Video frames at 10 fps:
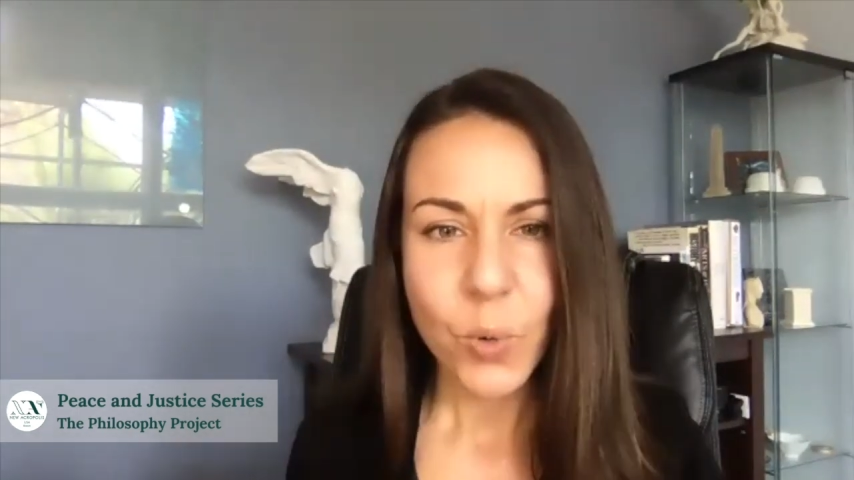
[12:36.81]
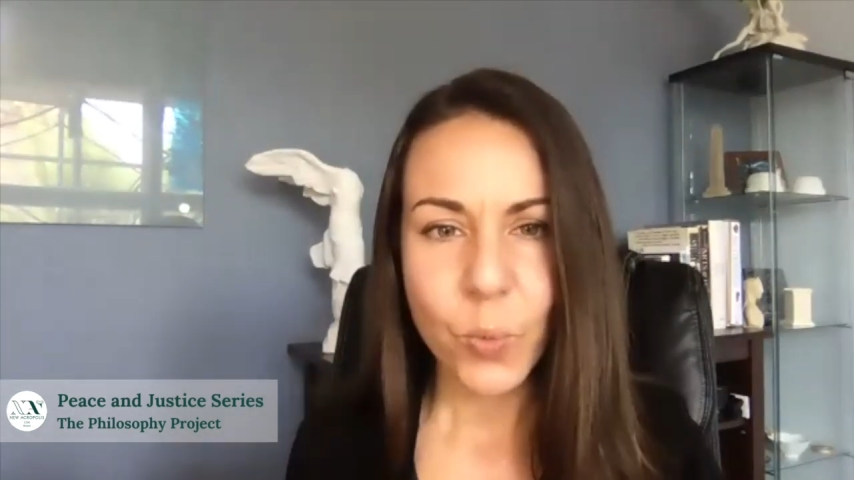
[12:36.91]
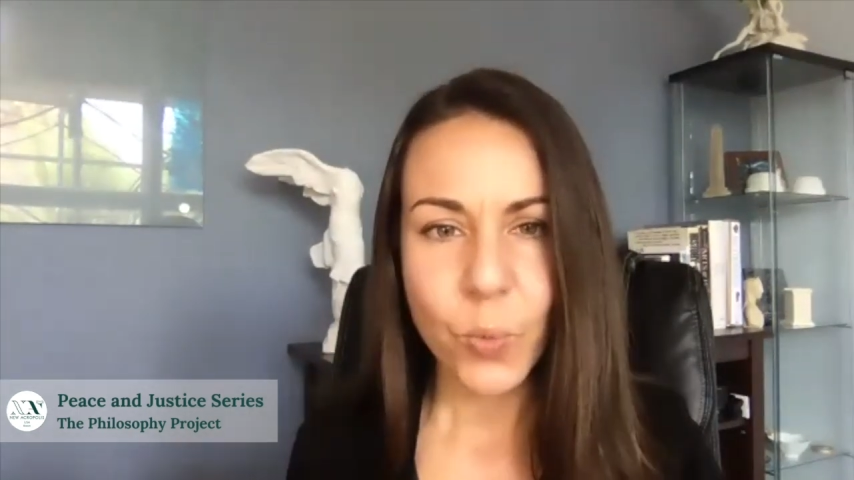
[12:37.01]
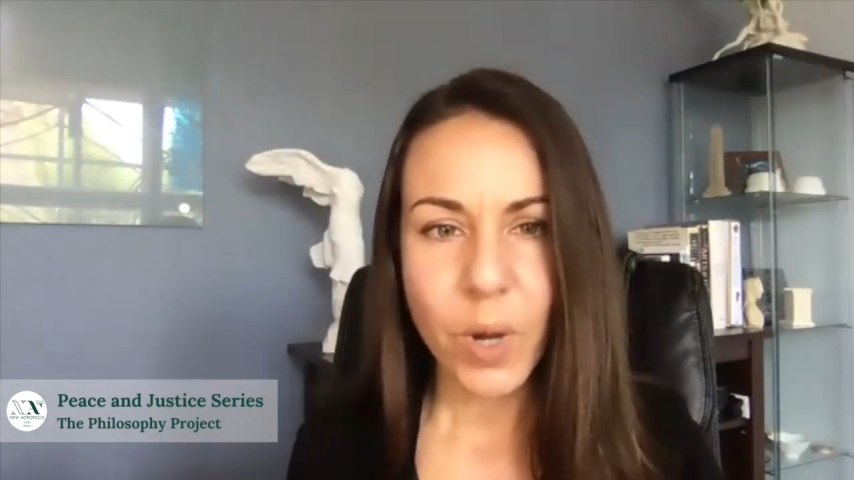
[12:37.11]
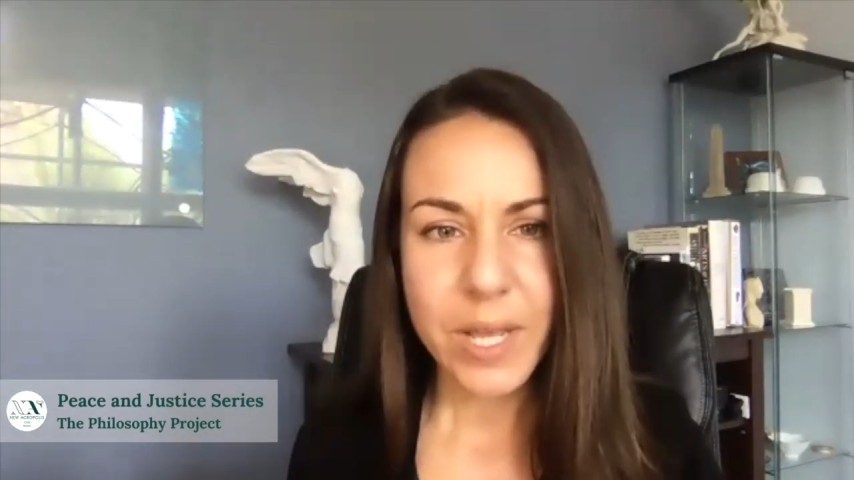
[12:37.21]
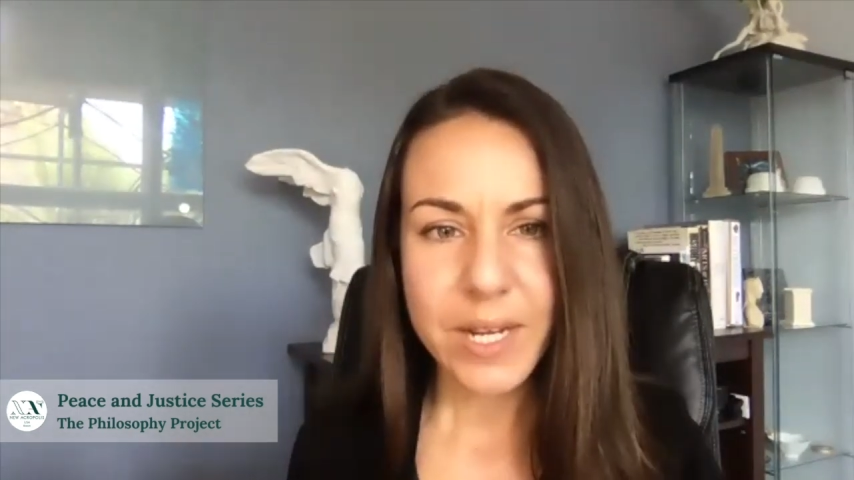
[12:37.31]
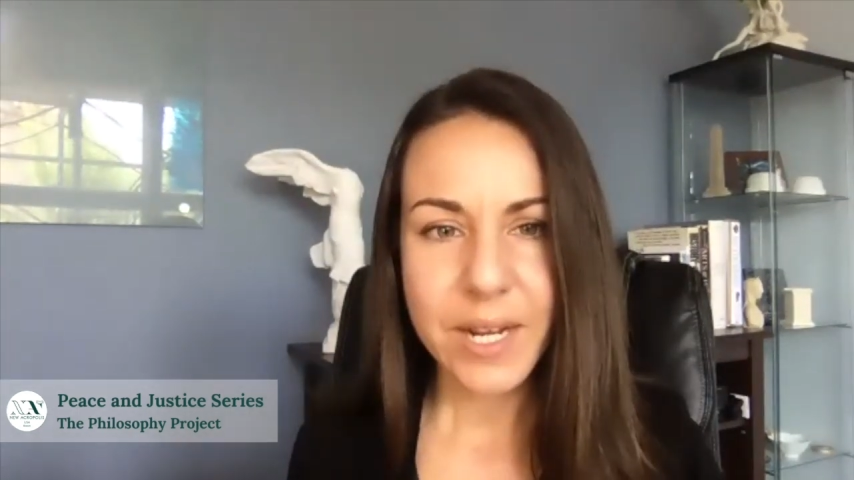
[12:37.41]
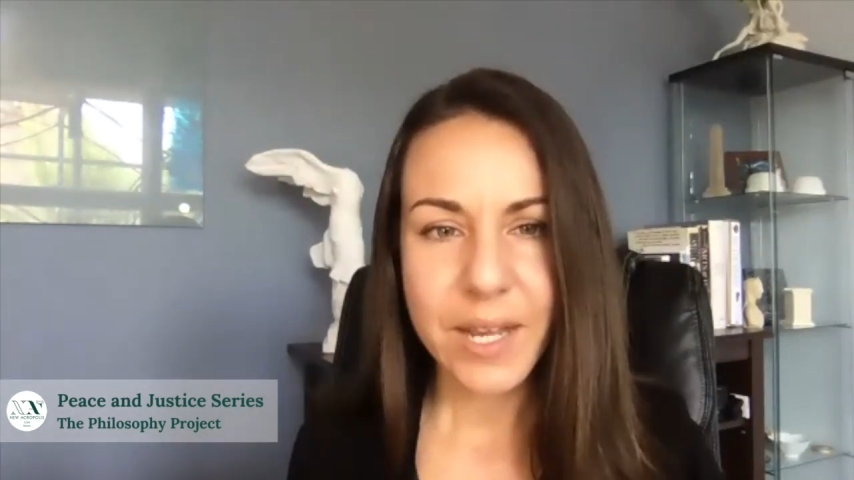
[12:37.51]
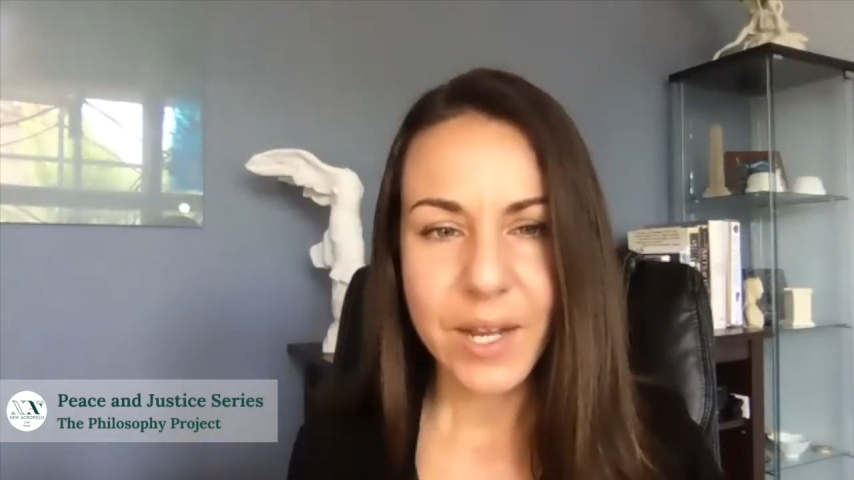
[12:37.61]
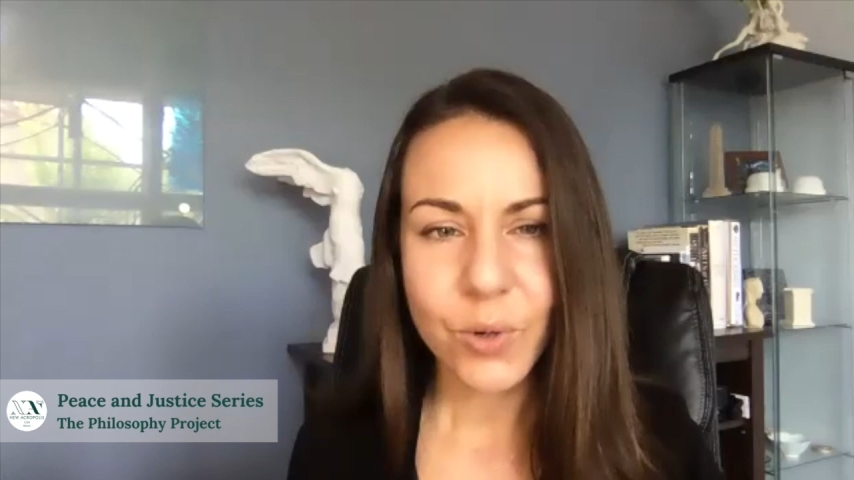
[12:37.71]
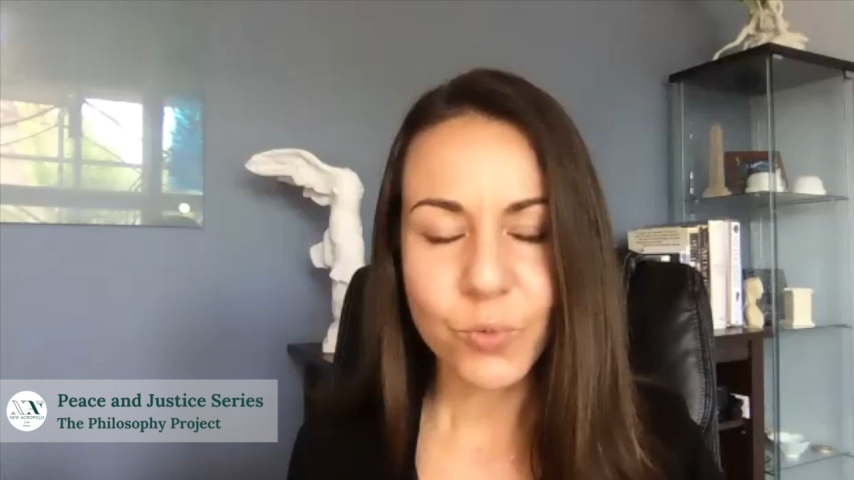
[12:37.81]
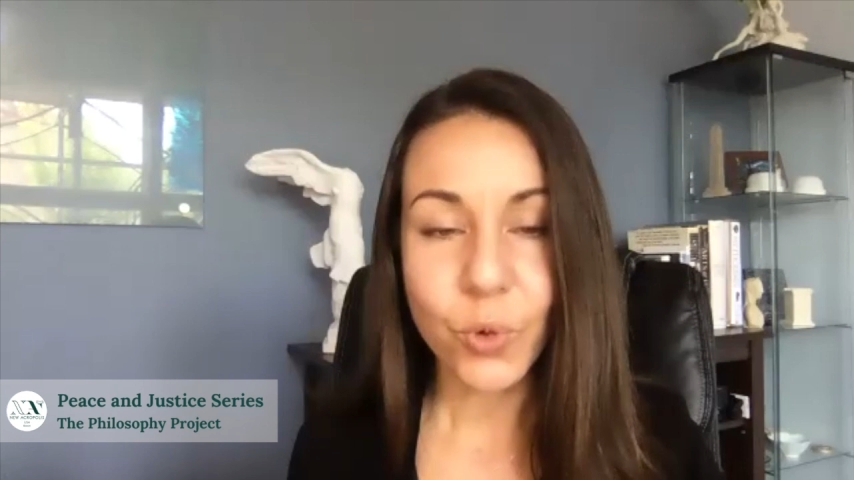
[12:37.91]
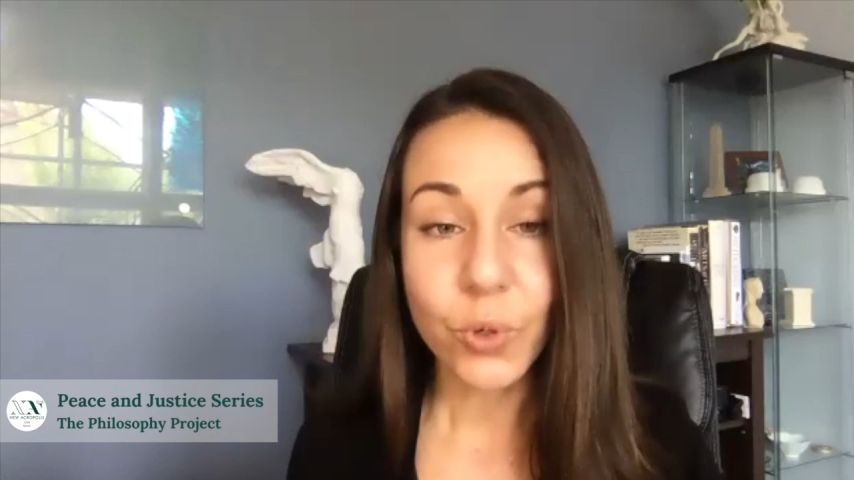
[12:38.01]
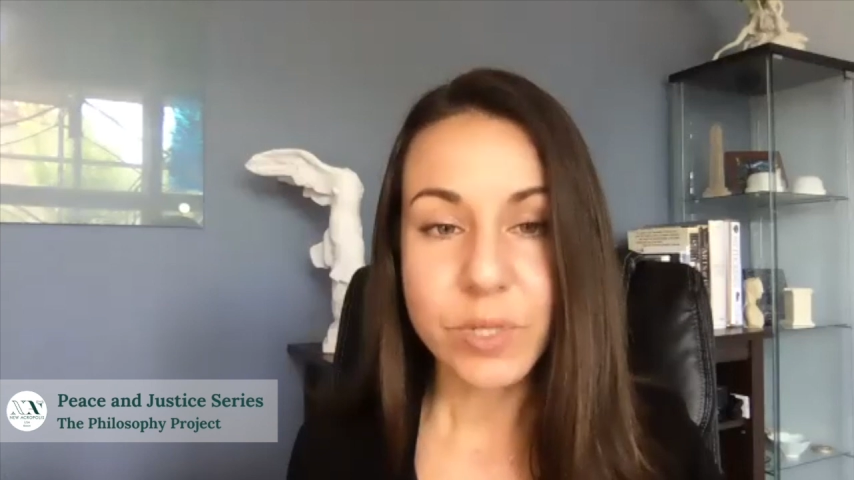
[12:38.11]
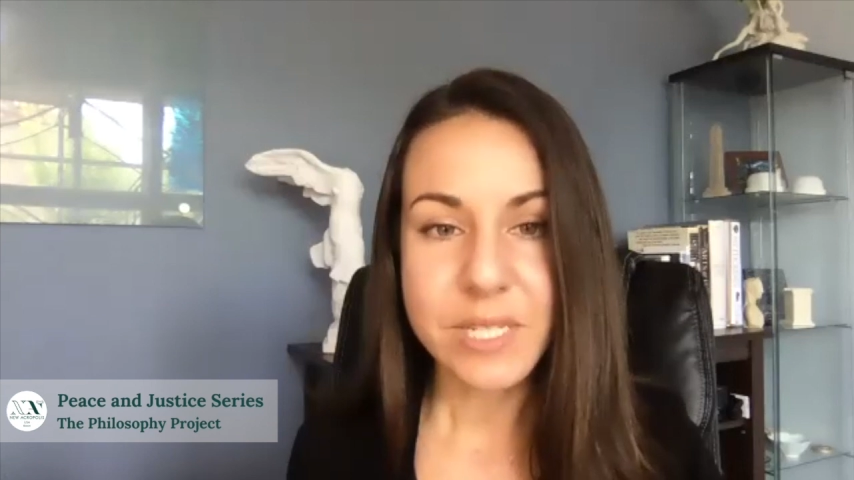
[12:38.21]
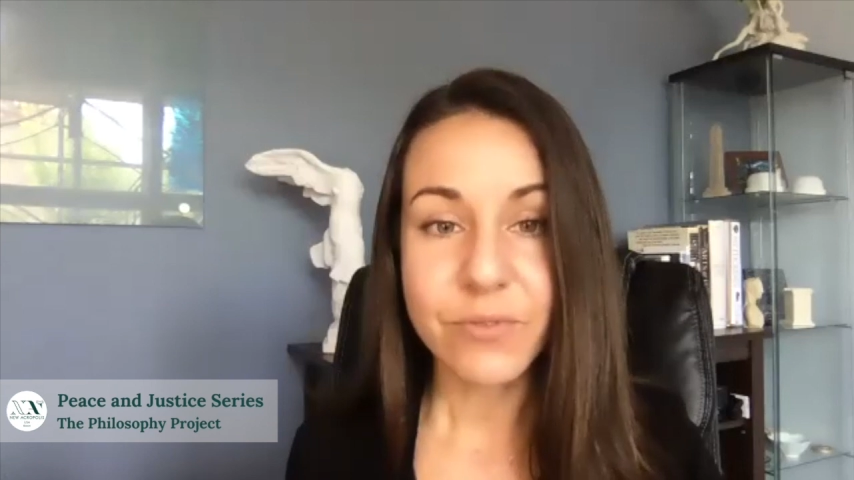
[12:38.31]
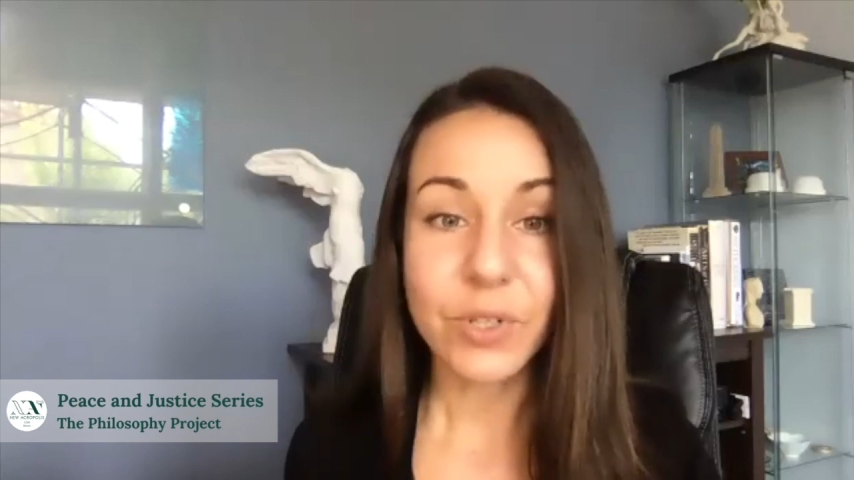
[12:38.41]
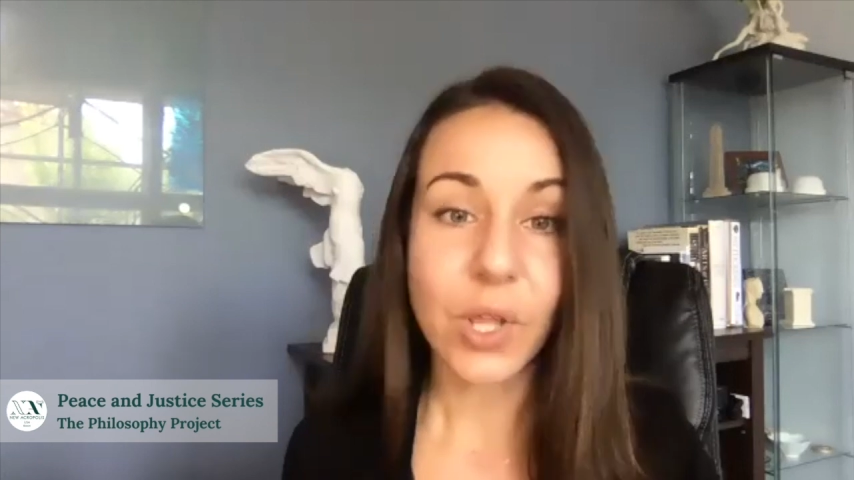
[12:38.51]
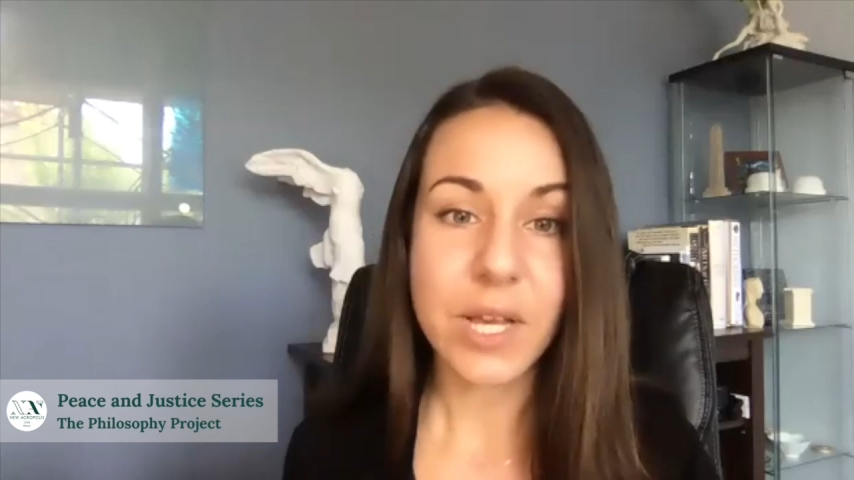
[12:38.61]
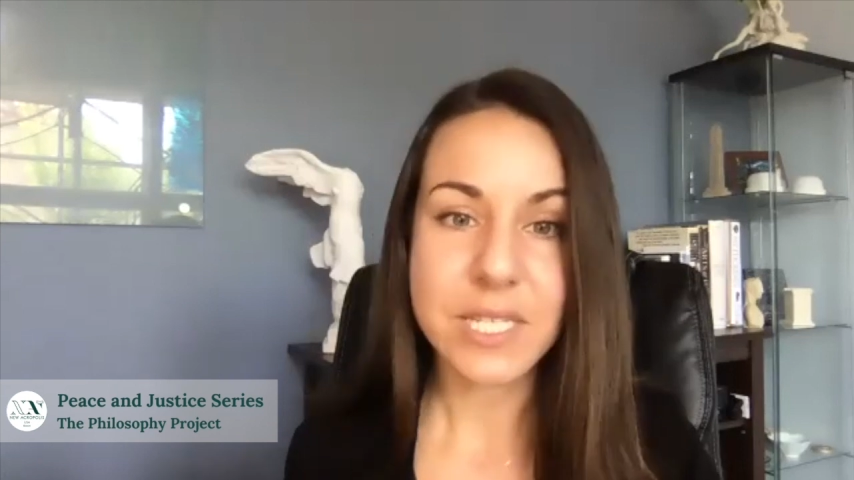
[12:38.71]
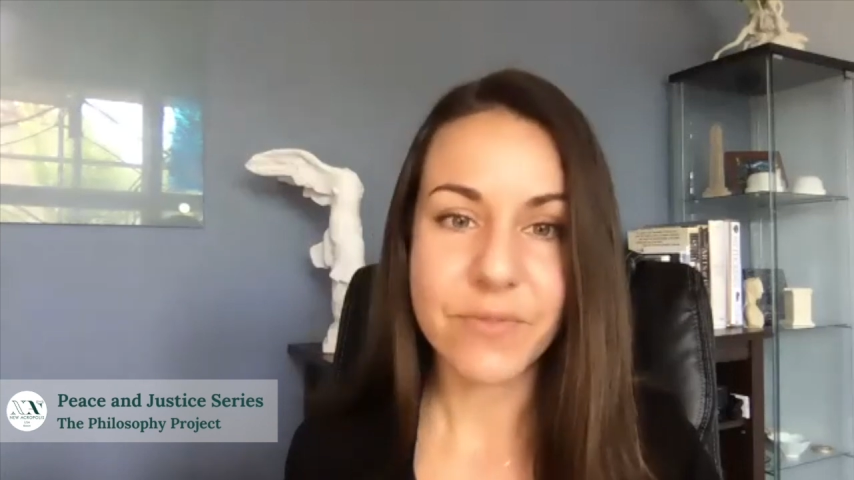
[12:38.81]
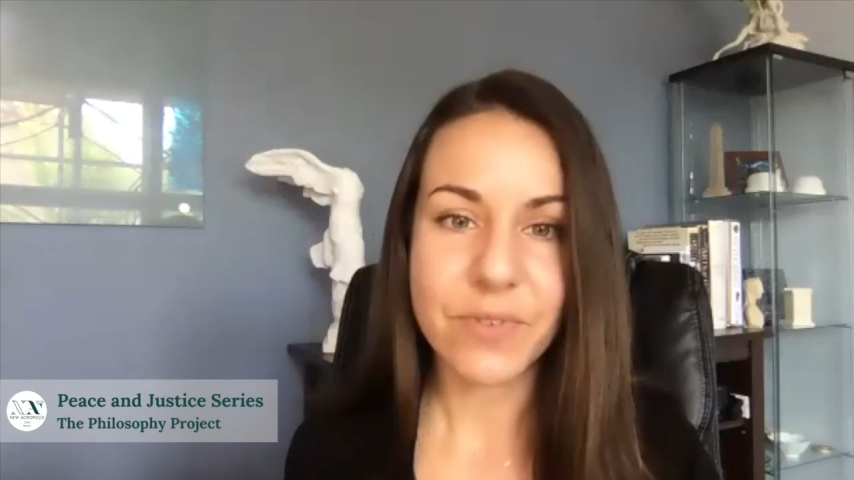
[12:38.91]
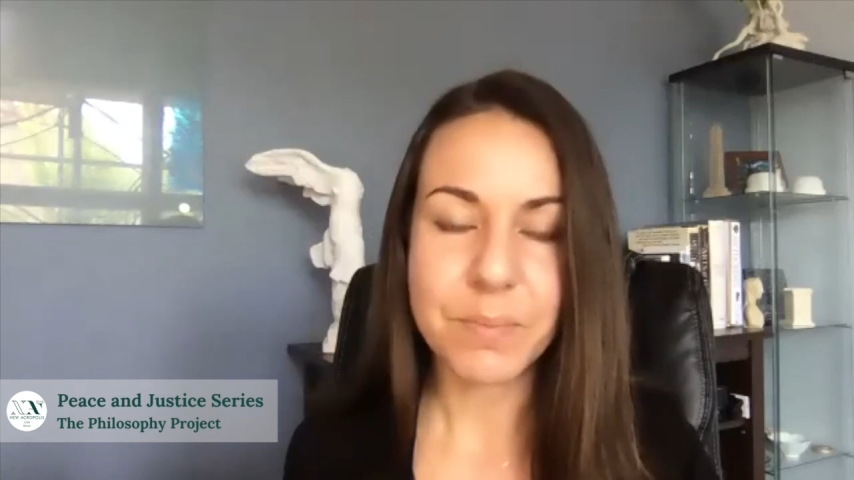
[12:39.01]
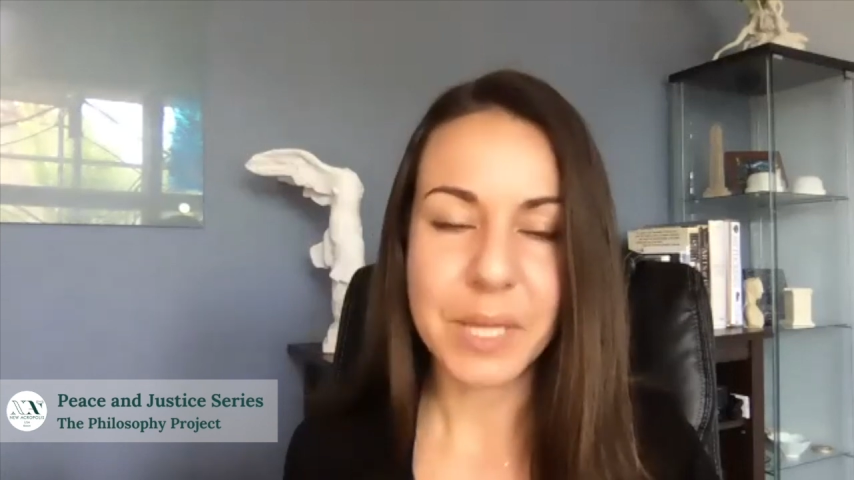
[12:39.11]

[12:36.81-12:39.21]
what role did philosophy